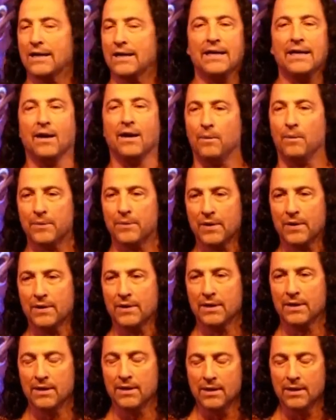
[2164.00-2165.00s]
going to help.
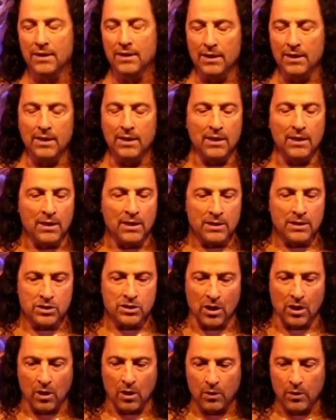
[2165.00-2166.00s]

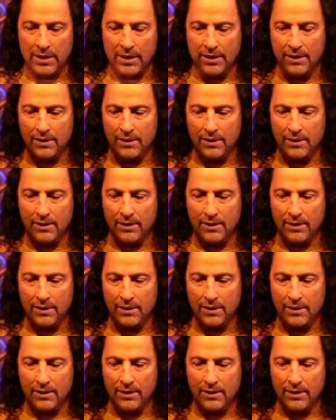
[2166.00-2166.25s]
So